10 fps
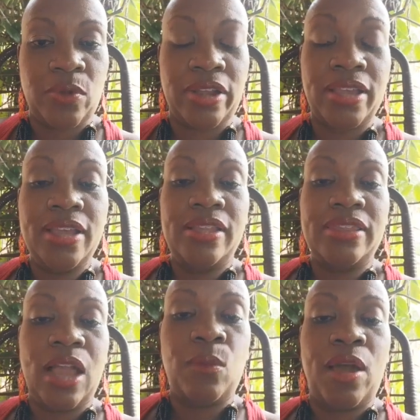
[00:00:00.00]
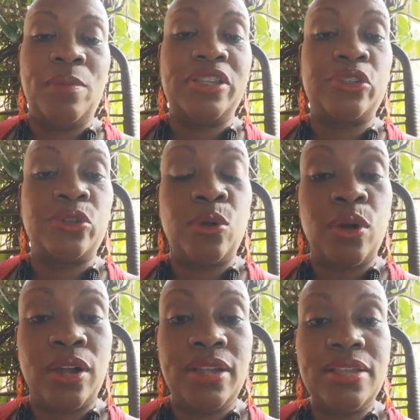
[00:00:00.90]
work. That way I'll be
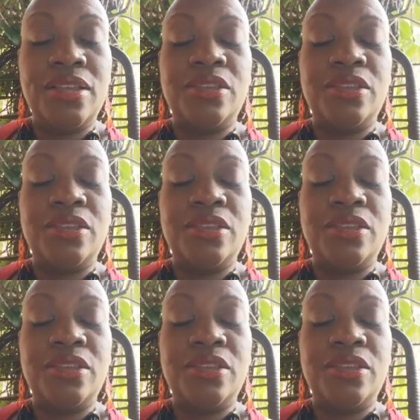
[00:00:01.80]
sure